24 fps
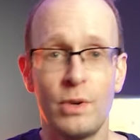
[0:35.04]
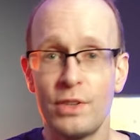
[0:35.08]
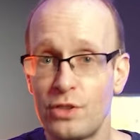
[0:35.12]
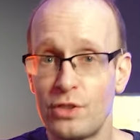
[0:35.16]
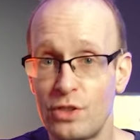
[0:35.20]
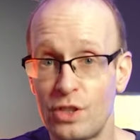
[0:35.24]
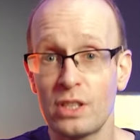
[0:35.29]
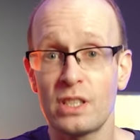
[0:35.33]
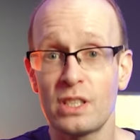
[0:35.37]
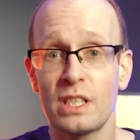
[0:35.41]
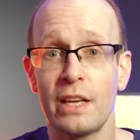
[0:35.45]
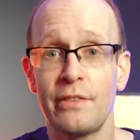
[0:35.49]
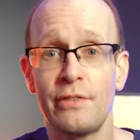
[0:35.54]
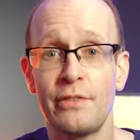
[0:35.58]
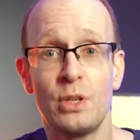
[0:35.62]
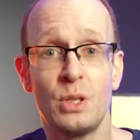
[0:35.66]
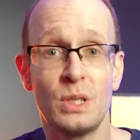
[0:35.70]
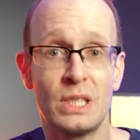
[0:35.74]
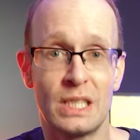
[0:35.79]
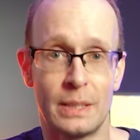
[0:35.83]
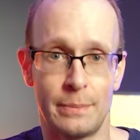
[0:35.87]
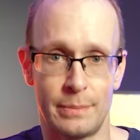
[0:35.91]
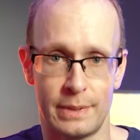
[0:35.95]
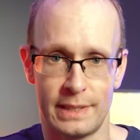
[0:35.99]
with just a few
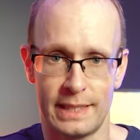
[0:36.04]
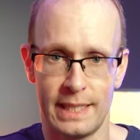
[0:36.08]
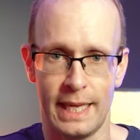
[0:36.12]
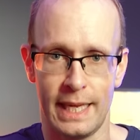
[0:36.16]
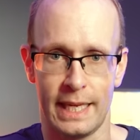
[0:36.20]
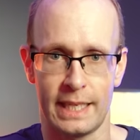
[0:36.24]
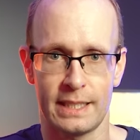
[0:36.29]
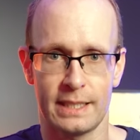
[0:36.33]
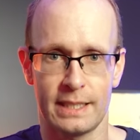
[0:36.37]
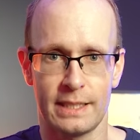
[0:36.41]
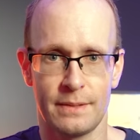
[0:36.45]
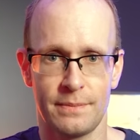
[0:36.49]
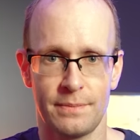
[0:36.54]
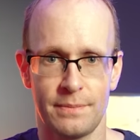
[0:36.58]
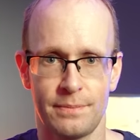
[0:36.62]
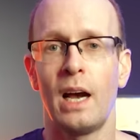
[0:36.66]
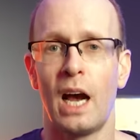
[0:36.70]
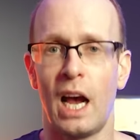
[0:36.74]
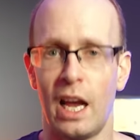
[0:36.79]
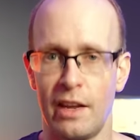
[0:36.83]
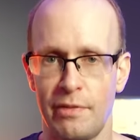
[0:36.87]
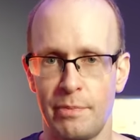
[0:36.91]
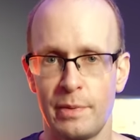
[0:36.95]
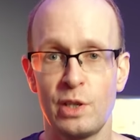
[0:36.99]
simple clicks.
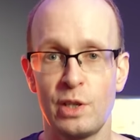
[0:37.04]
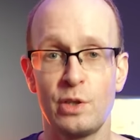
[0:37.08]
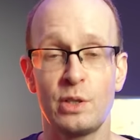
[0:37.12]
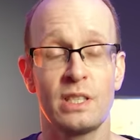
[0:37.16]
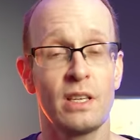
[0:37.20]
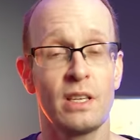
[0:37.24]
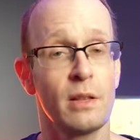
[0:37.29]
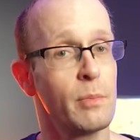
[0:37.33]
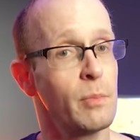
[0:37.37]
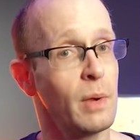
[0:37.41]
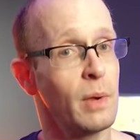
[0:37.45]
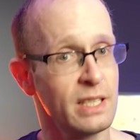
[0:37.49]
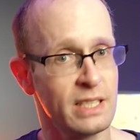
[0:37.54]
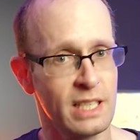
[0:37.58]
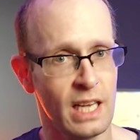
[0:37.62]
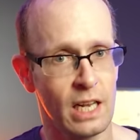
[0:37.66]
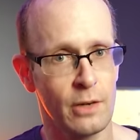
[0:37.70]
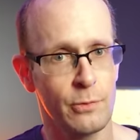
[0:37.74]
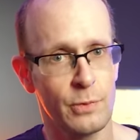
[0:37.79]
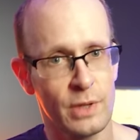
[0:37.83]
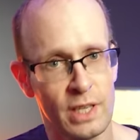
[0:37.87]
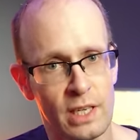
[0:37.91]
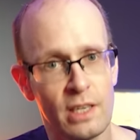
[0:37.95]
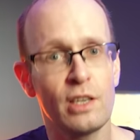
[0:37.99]
I've been using them
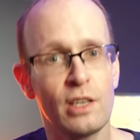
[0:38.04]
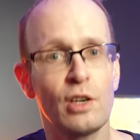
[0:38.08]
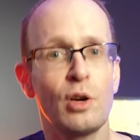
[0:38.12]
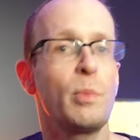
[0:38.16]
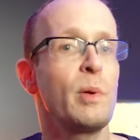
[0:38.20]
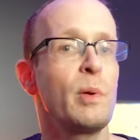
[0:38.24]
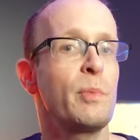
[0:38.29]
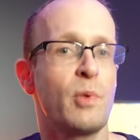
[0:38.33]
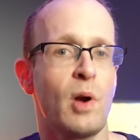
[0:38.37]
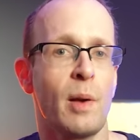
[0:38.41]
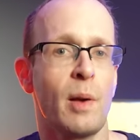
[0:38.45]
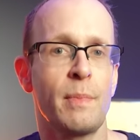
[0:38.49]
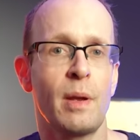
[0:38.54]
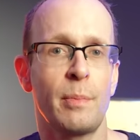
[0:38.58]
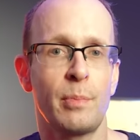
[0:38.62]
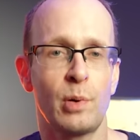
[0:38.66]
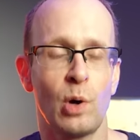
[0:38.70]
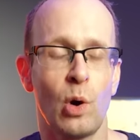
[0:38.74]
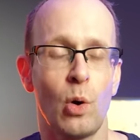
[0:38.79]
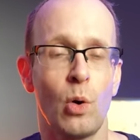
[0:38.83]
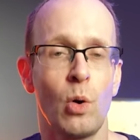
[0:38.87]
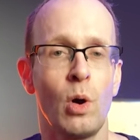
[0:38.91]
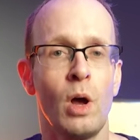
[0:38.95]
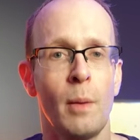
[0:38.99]
myself within Adobe Premiere
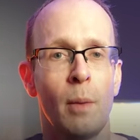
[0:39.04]
Pro,